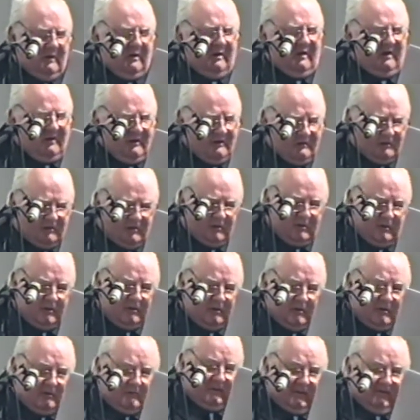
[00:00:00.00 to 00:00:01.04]

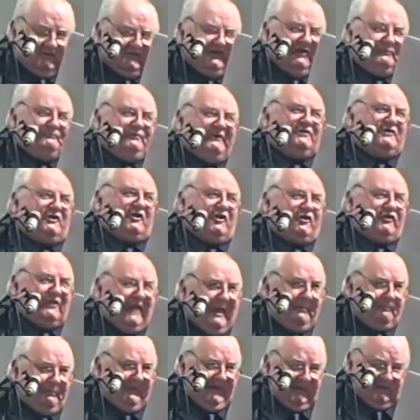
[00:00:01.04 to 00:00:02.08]
Oh, like he'd been
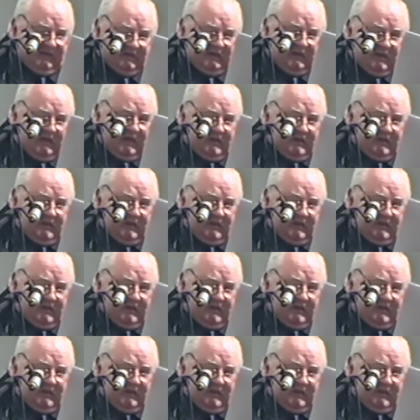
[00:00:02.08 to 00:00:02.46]
crapping